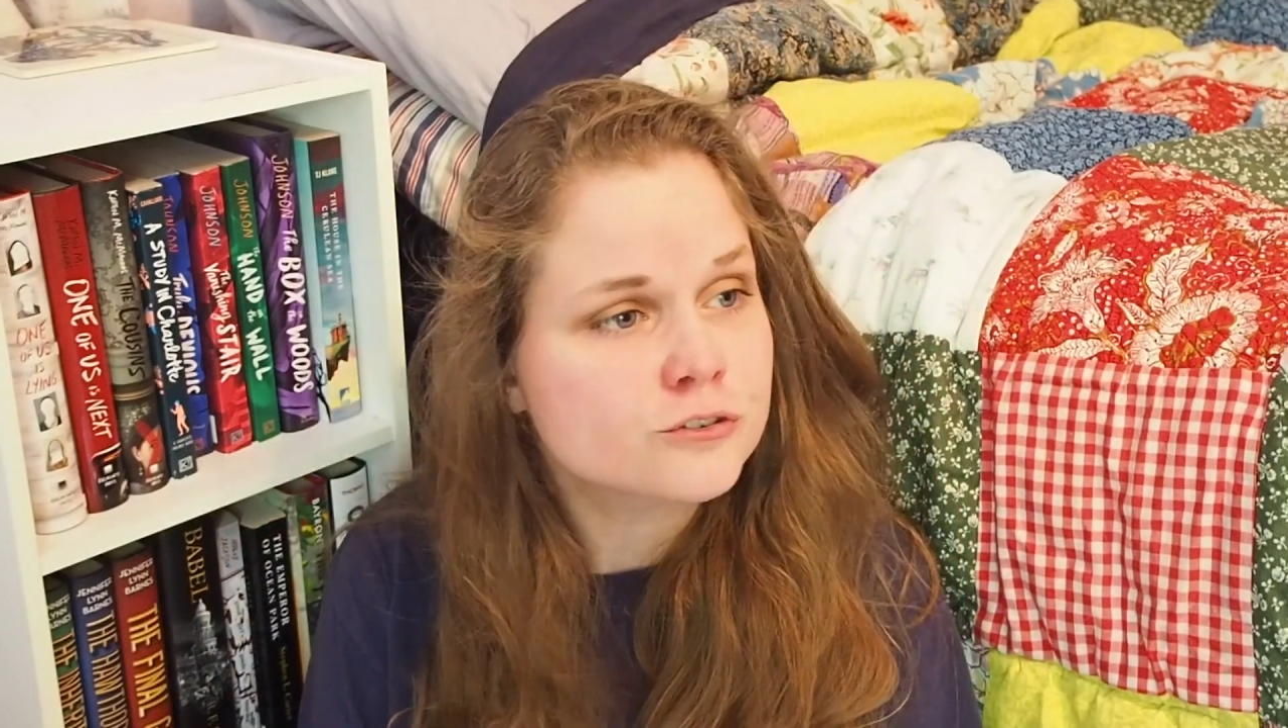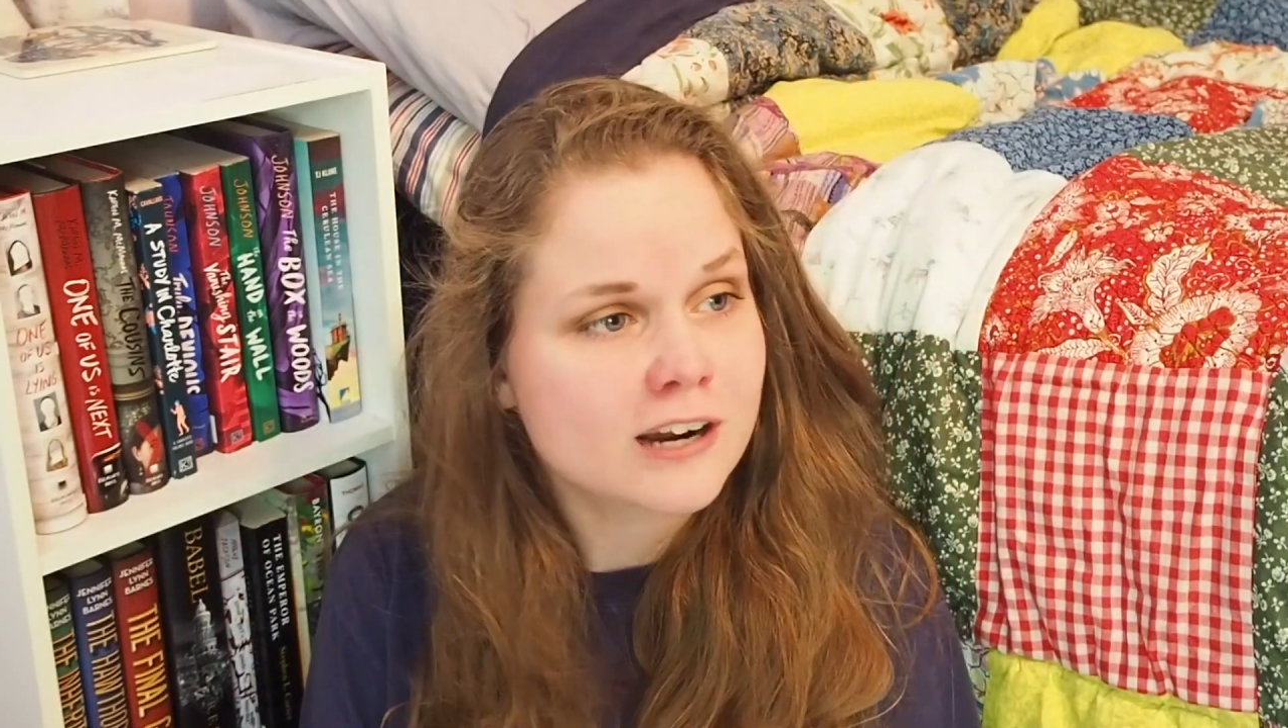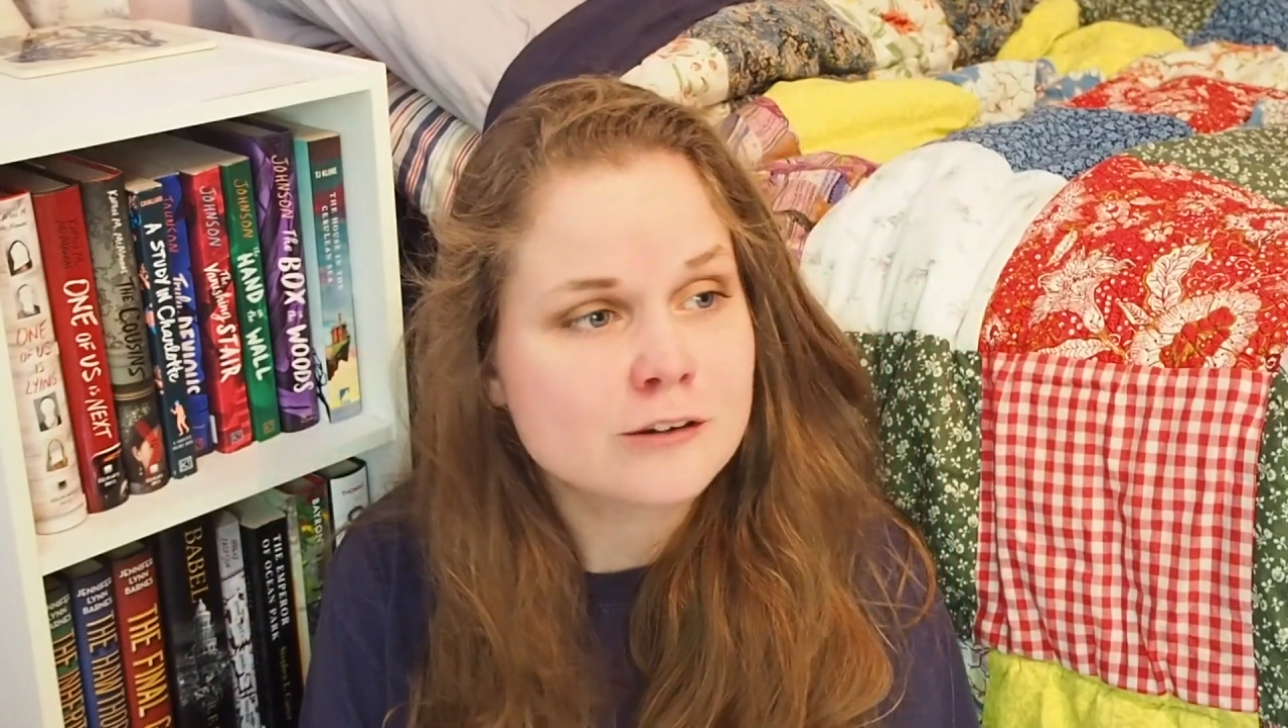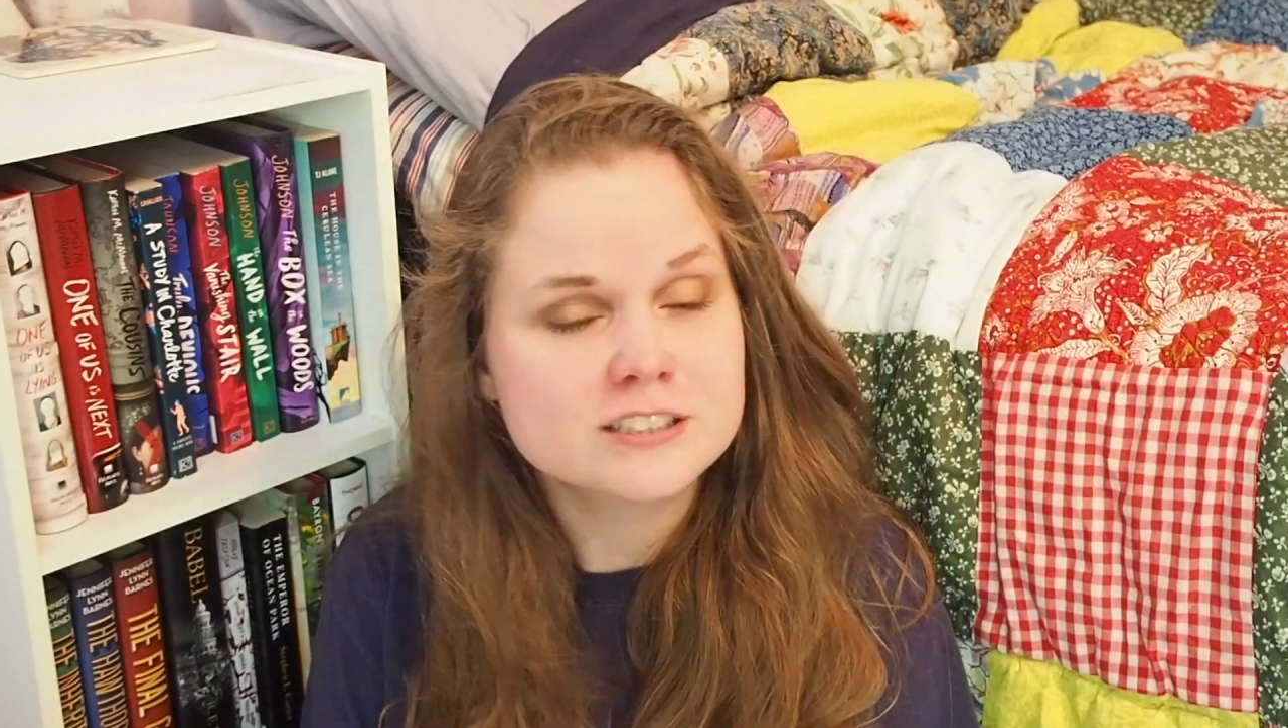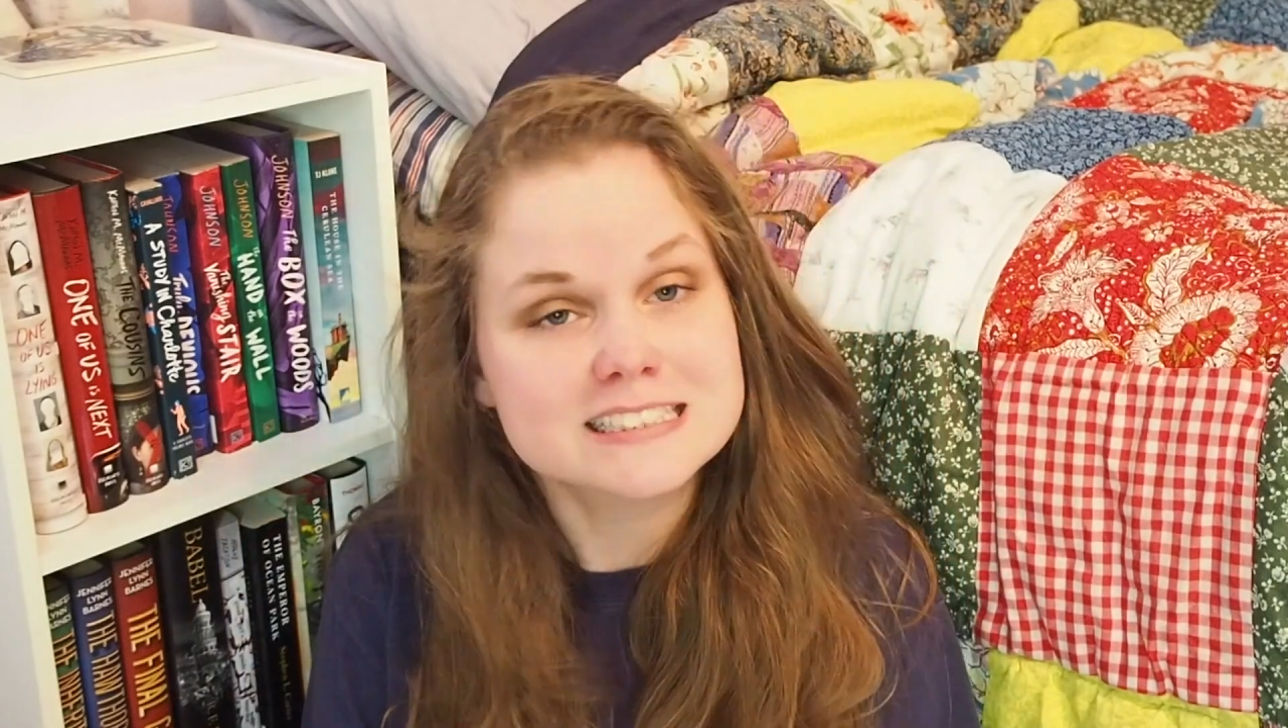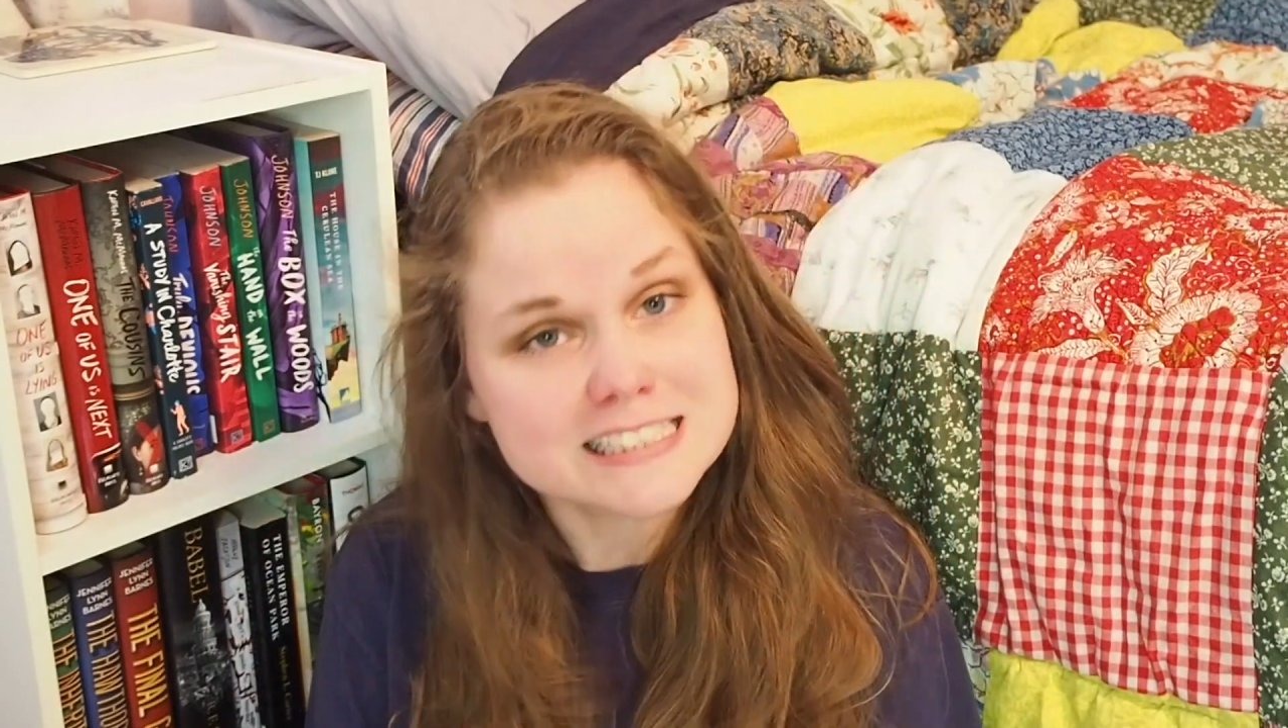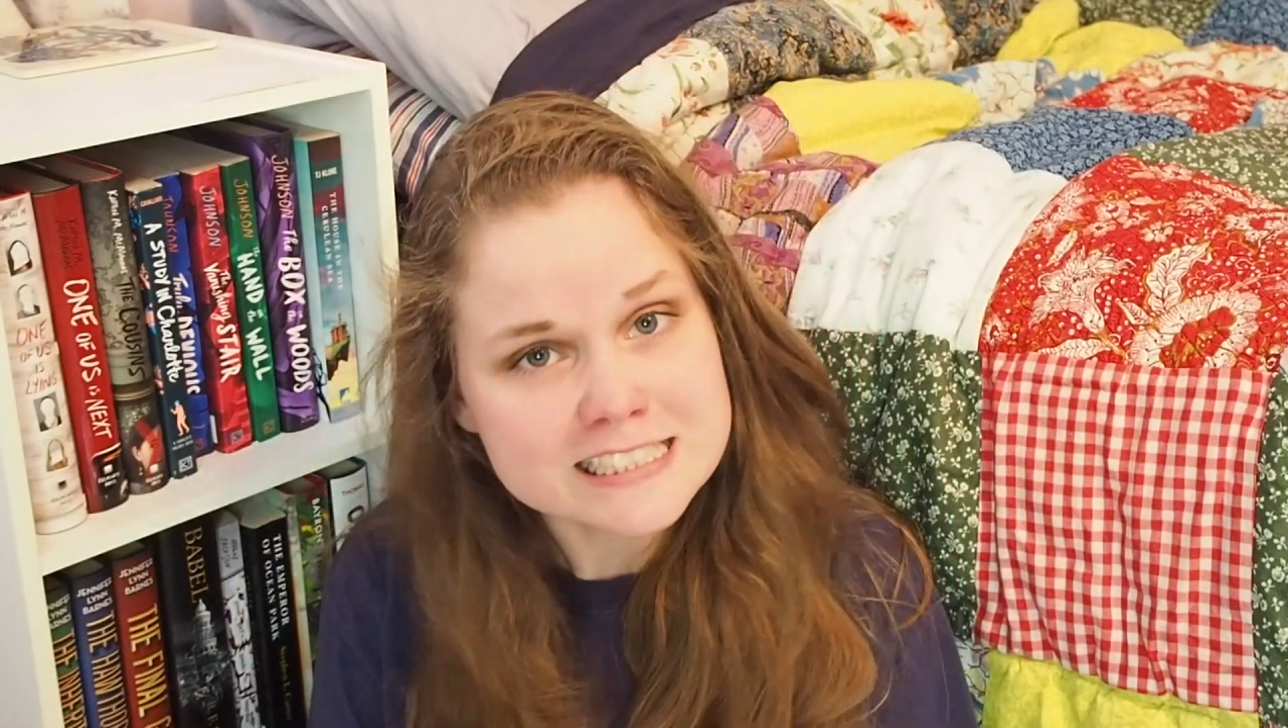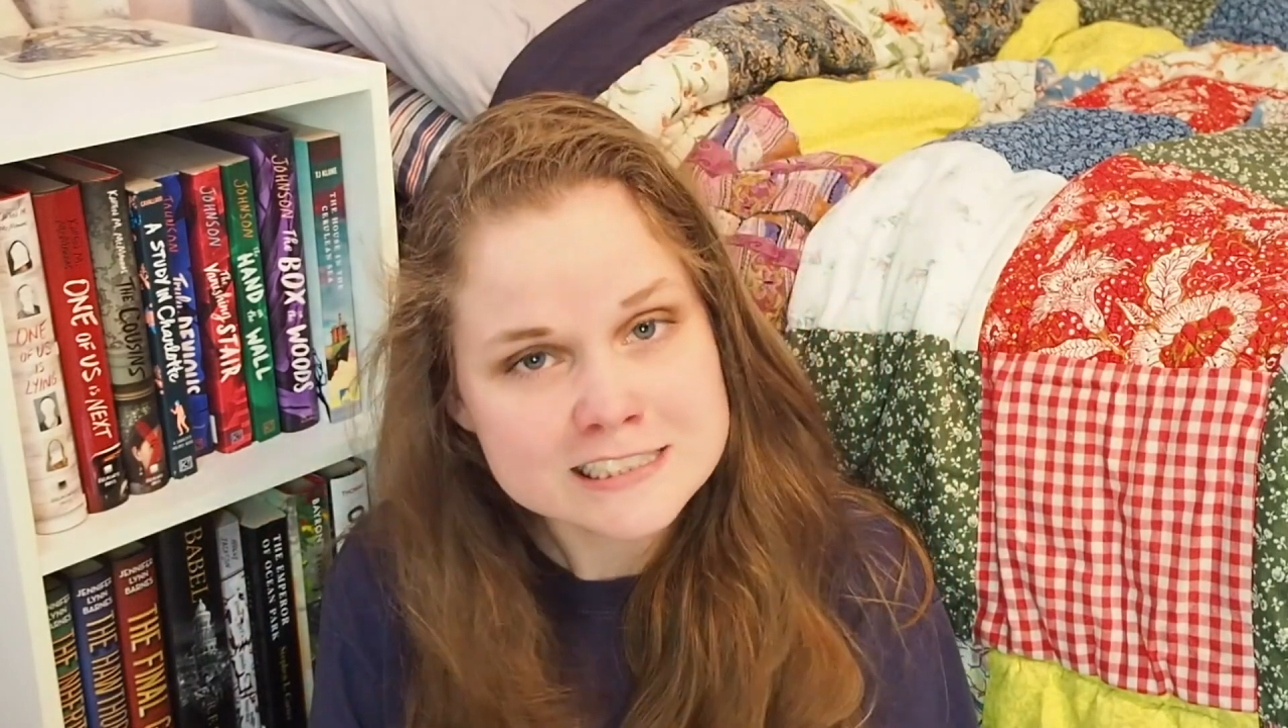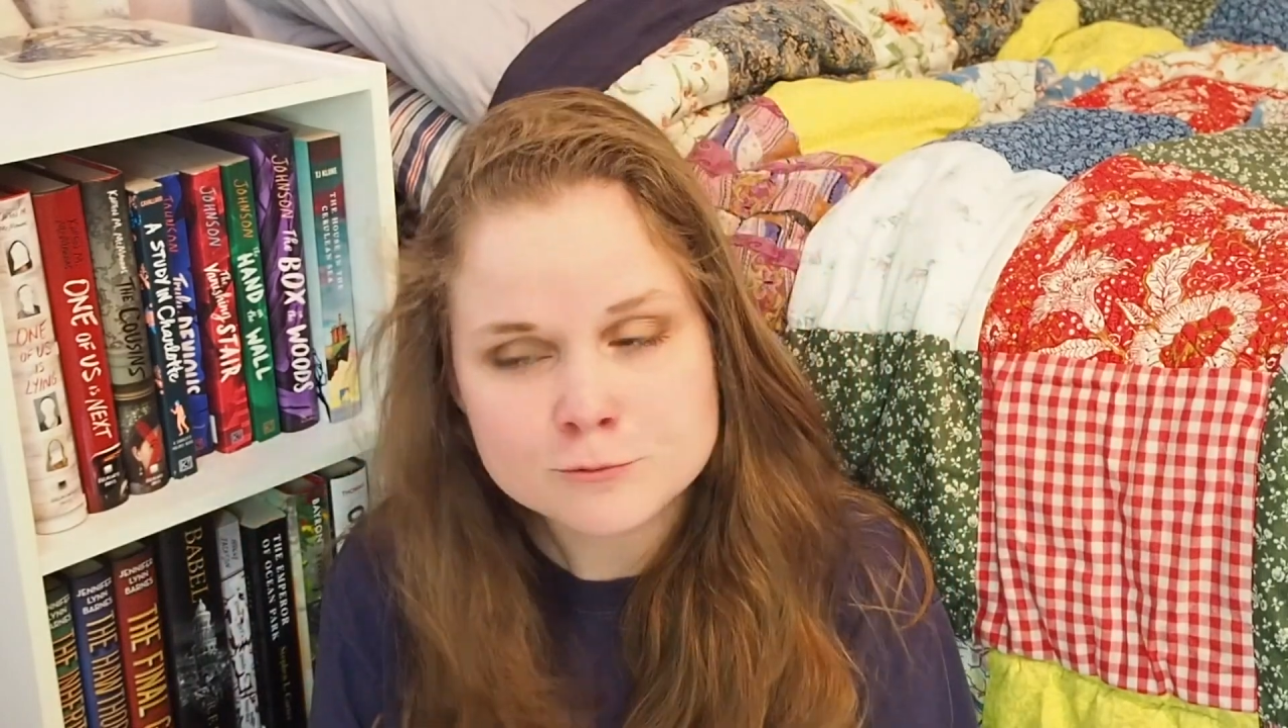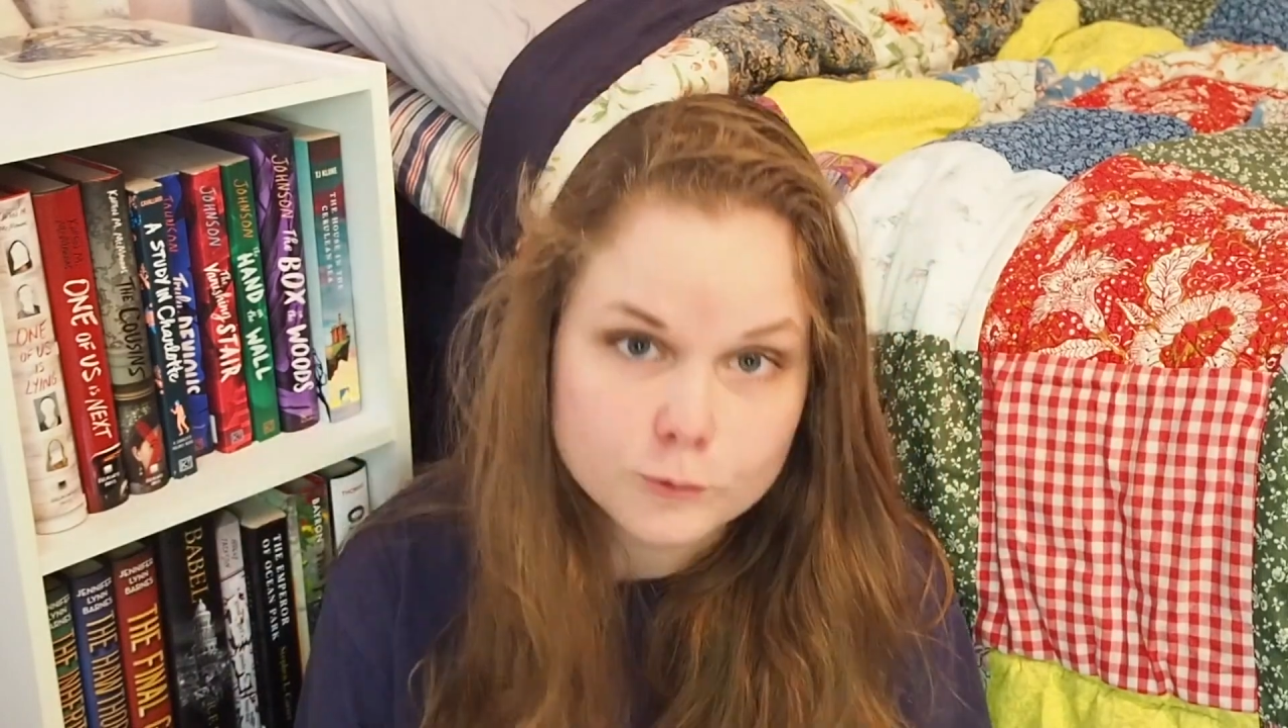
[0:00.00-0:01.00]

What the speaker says: around in scenes